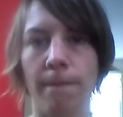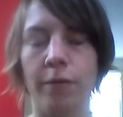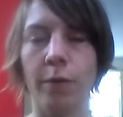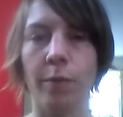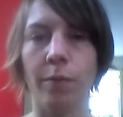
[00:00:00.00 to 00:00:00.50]

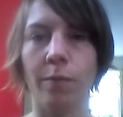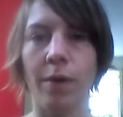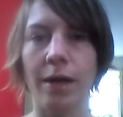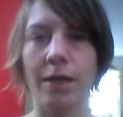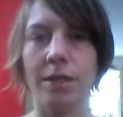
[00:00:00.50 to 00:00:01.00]
So
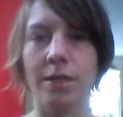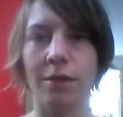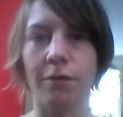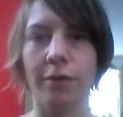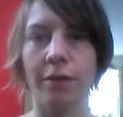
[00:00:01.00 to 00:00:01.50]
why is
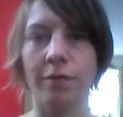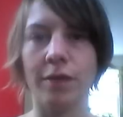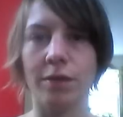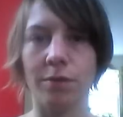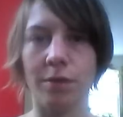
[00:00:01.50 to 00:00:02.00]

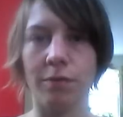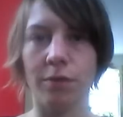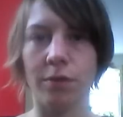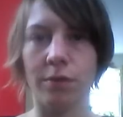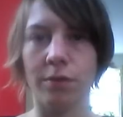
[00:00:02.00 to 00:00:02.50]
self-forgiveness so
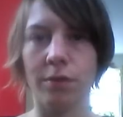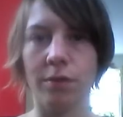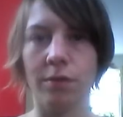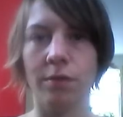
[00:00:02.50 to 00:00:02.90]
difficult?